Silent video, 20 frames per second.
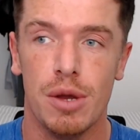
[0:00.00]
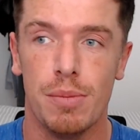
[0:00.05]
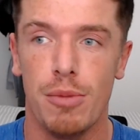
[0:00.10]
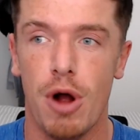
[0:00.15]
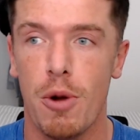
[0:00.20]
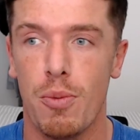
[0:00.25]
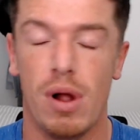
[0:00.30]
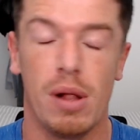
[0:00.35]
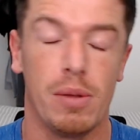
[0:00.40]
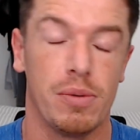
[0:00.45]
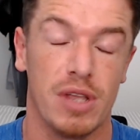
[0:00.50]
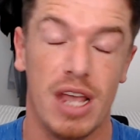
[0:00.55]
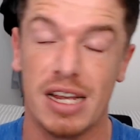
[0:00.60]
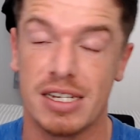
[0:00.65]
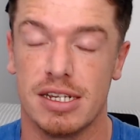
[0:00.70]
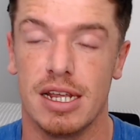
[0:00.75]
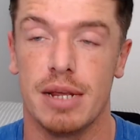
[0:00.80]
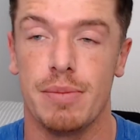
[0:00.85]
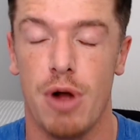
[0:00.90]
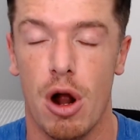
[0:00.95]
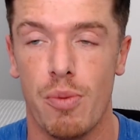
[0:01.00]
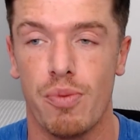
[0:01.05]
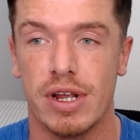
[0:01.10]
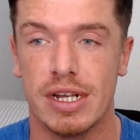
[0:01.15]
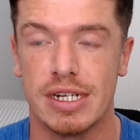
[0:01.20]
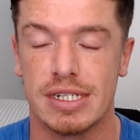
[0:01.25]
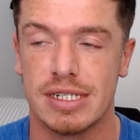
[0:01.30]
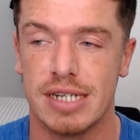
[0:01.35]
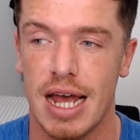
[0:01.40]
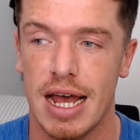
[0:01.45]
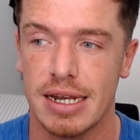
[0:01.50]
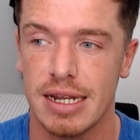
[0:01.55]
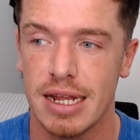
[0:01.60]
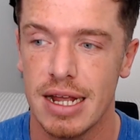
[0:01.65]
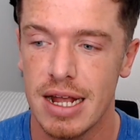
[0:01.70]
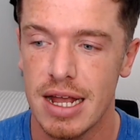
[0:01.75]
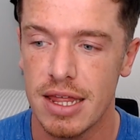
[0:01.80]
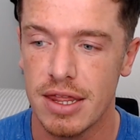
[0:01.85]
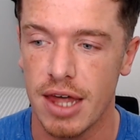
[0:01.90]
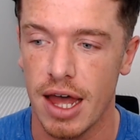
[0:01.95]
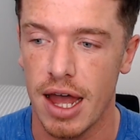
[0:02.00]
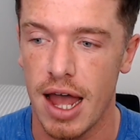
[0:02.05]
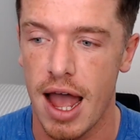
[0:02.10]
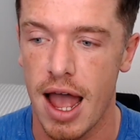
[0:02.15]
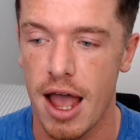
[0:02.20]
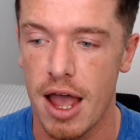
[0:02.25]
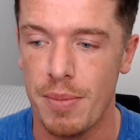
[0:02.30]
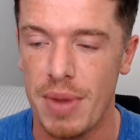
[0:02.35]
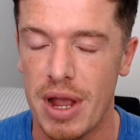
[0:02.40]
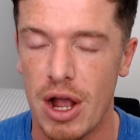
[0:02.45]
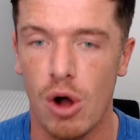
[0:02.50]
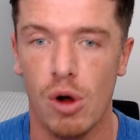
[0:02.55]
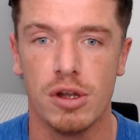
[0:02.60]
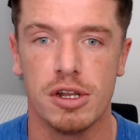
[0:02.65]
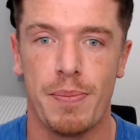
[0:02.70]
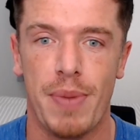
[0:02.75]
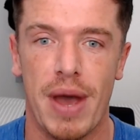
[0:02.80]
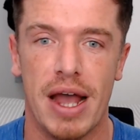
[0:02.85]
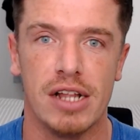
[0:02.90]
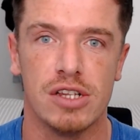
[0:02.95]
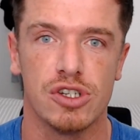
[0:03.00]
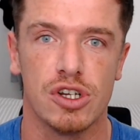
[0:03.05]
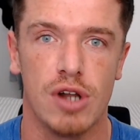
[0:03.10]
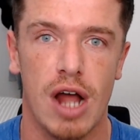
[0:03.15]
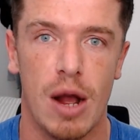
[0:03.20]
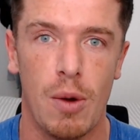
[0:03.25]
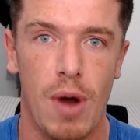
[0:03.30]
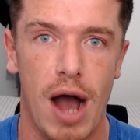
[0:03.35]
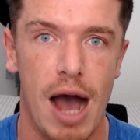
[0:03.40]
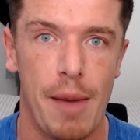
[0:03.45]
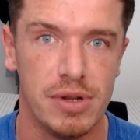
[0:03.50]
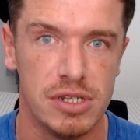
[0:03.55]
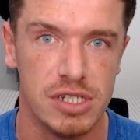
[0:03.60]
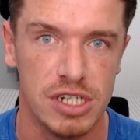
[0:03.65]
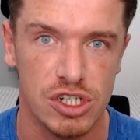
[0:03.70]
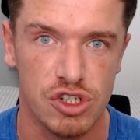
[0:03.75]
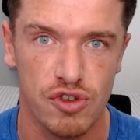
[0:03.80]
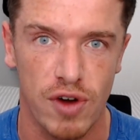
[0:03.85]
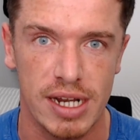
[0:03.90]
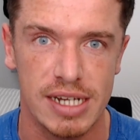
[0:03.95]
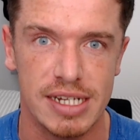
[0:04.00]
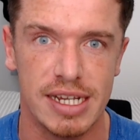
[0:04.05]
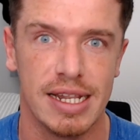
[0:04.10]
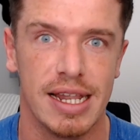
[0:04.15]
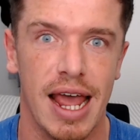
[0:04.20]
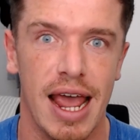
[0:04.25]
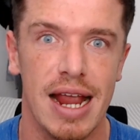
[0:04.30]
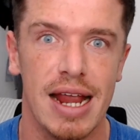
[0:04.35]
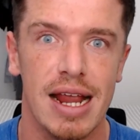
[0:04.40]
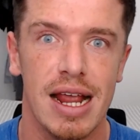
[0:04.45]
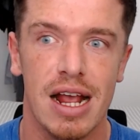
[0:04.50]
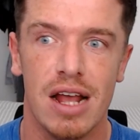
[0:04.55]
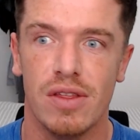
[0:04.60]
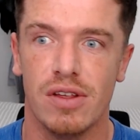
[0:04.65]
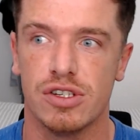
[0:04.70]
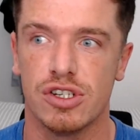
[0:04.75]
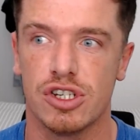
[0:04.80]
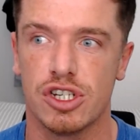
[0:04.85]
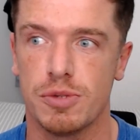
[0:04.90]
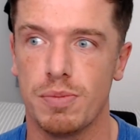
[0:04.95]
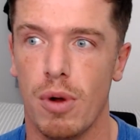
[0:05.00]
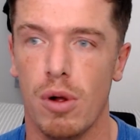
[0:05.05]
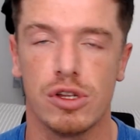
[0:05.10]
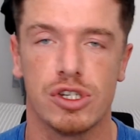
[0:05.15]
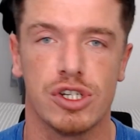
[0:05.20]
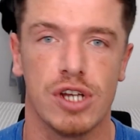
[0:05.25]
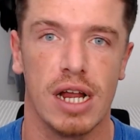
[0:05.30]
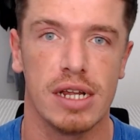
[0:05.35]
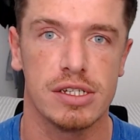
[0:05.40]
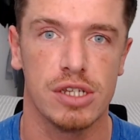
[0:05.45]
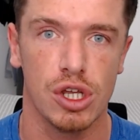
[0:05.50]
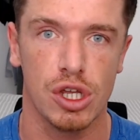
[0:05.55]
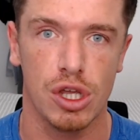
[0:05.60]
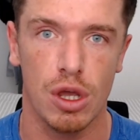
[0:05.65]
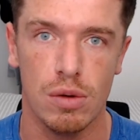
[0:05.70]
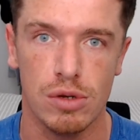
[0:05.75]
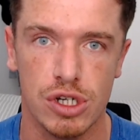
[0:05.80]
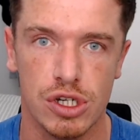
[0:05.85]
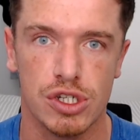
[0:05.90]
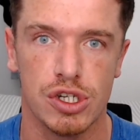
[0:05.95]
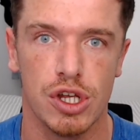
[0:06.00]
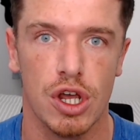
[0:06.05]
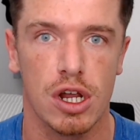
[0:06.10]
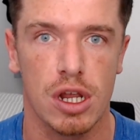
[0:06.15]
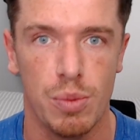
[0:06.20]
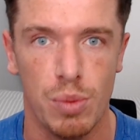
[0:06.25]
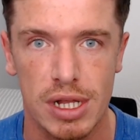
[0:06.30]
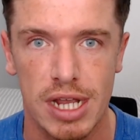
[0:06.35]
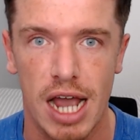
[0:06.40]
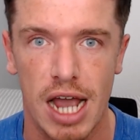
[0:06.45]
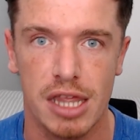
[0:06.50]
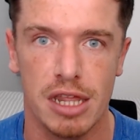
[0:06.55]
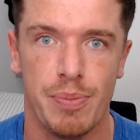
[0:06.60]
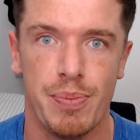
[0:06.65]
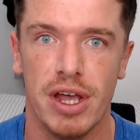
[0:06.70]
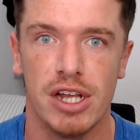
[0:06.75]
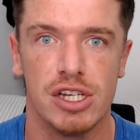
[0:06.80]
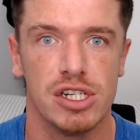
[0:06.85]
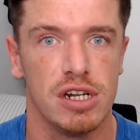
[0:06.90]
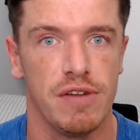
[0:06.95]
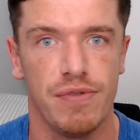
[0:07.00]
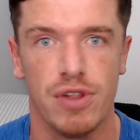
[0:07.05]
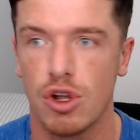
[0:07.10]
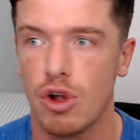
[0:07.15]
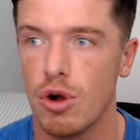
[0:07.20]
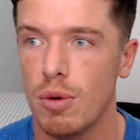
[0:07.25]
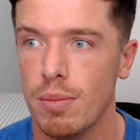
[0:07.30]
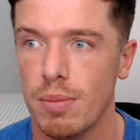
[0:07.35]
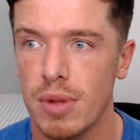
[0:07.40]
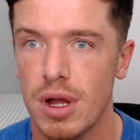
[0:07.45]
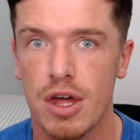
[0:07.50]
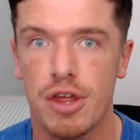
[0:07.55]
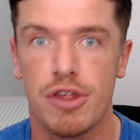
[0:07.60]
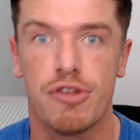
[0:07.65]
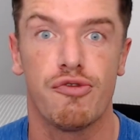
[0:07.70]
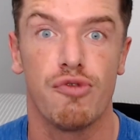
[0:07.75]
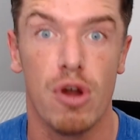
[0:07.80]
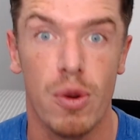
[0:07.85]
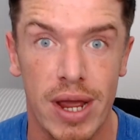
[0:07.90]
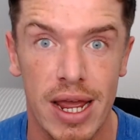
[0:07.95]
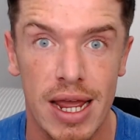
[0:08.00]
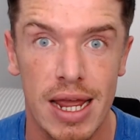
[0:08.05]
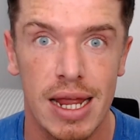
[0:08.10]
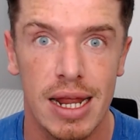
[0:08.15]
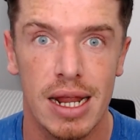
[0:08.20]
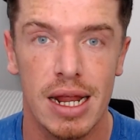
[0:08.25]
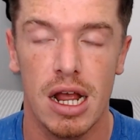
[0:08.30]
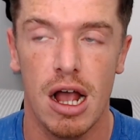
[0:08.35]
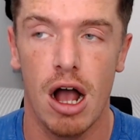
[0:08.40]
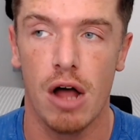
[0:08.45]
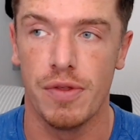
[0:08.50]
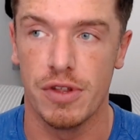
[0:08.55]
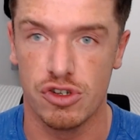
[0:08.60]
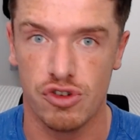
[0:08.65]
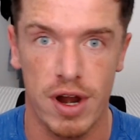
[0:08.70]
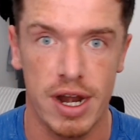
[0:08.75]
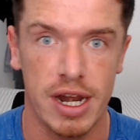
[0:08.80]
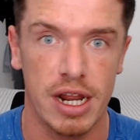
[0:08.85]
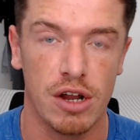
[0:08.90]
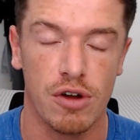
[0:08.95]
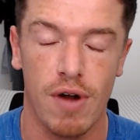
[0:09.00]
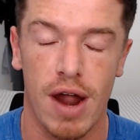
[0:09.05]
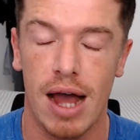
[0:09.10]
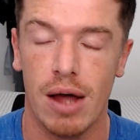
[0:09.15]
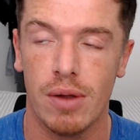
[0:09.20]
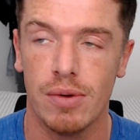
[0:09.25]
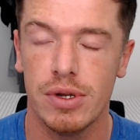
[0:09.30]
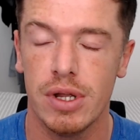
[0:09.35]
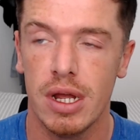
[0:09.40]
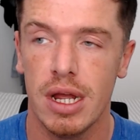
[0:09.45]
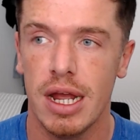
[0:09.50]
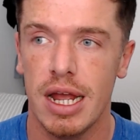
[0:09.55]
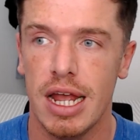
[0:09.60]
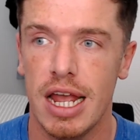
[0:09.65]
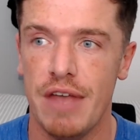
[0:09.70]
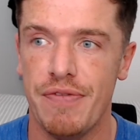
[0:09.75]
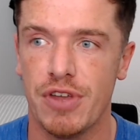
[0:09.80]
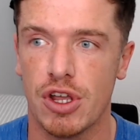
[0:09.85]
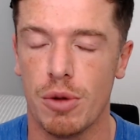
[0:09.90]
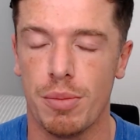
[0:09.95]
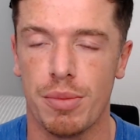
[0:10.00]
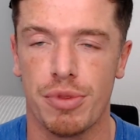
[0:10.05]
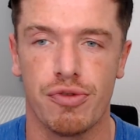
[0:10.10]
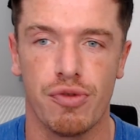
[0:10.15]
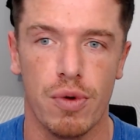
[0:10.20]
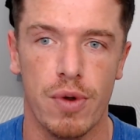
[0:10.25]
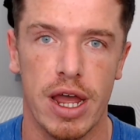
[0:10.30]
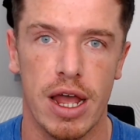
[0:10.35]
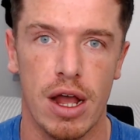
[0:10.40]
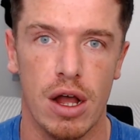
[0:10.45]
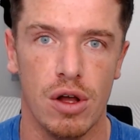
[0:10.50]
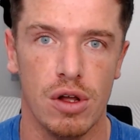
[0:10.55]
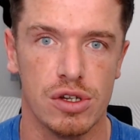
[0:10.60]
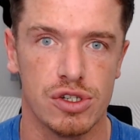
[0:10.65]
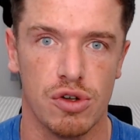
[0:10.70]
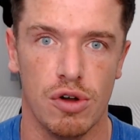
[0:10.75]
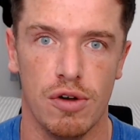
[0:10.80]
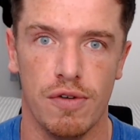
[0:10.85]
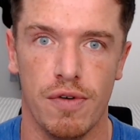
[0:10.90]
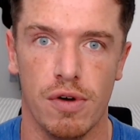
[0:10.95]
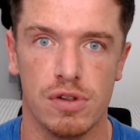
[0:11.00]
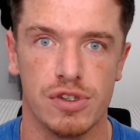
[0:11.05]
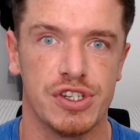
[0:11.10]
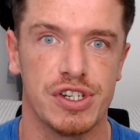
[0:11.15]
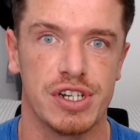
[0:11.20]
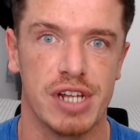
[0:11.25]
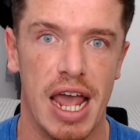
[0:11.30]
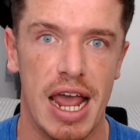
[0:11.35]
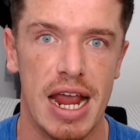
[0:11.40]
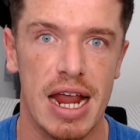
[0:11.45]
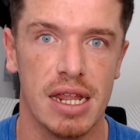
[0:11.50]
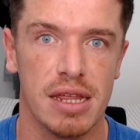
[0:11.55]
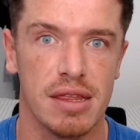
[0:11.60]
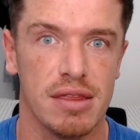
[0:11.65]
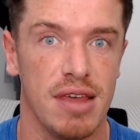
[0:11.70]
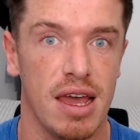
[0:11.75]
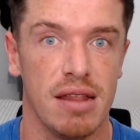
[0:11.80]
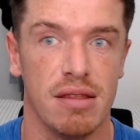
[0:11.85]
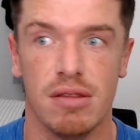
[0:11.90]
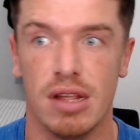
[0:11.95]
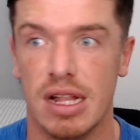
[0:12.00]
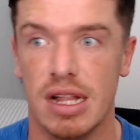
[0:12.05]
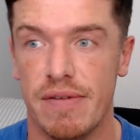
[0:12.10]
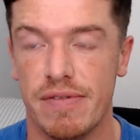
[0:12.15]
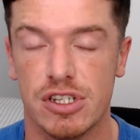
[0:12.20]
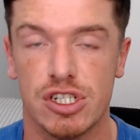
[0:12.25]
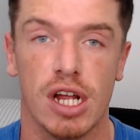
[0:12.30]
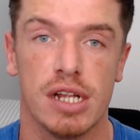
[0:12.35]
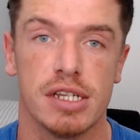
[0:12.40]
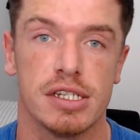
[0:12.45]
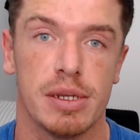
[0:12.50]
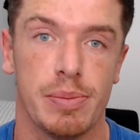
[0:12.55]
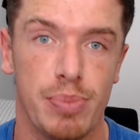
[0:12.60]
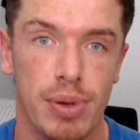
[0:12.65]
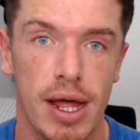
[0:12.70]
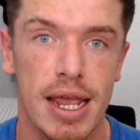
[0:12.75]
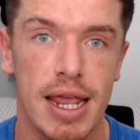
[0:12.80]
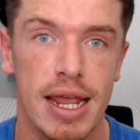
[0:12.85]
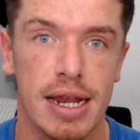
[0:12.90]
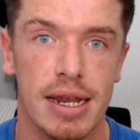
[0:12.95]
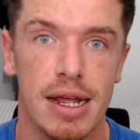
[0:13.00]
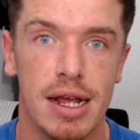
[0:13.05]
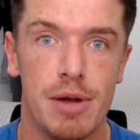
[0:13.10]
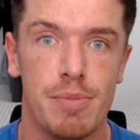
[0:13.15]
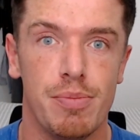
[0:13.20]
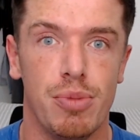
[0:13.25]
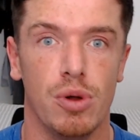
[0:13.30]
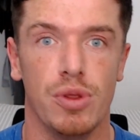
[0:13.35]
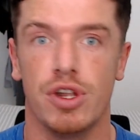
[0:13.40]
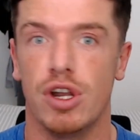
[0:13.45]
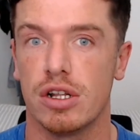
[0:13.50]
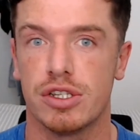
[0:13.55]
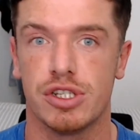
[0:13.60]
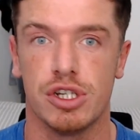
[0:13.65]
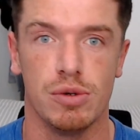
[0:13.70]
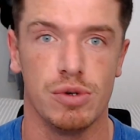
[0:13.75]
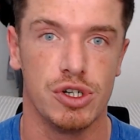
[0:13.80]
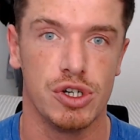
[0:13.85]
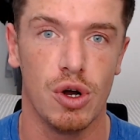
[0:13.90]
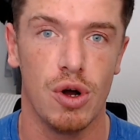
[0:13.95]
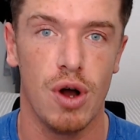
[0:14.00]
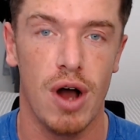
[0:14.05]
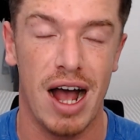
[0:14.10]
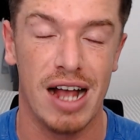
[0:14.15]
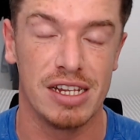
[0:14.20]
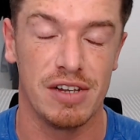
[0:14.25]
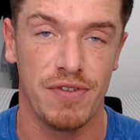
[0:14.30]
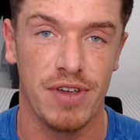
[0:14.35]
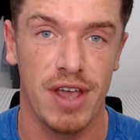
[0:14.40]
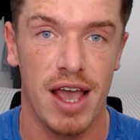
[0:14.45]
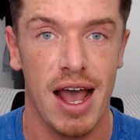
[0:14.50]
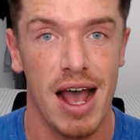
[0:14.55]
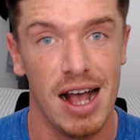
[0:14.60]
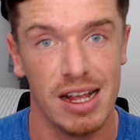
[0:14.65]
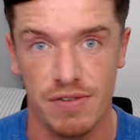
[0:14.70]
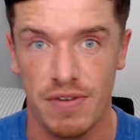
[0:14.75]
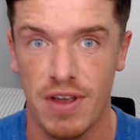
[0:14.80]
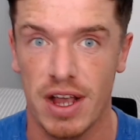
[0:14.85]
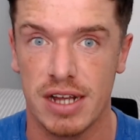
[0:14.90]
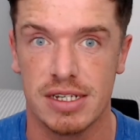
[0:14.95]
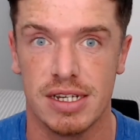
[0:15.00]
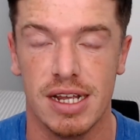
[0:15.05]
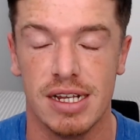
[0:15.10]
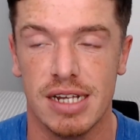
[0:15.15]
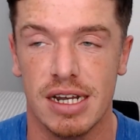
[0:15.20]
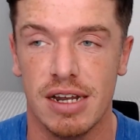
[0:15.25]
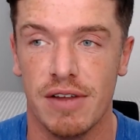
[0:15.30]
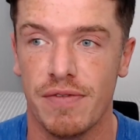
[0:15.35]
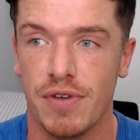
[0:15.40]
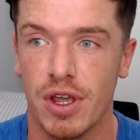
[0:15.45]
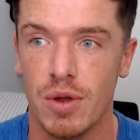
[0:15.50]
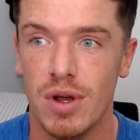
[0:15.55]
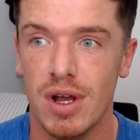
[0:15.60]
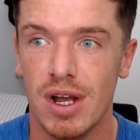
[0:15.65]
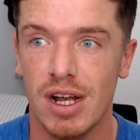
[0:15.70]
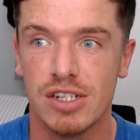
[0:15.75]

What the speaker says: Well, yesterday Mowbray has said that it all depends on what happens in training today. There's a small chance that Gooch and Sirkin will get on the pitch, and if they come through it on the training ground, if they come through it sort of unscathed, then they'll have a chance of playing, but they're not too sure as of yet, as of yesterday's interview.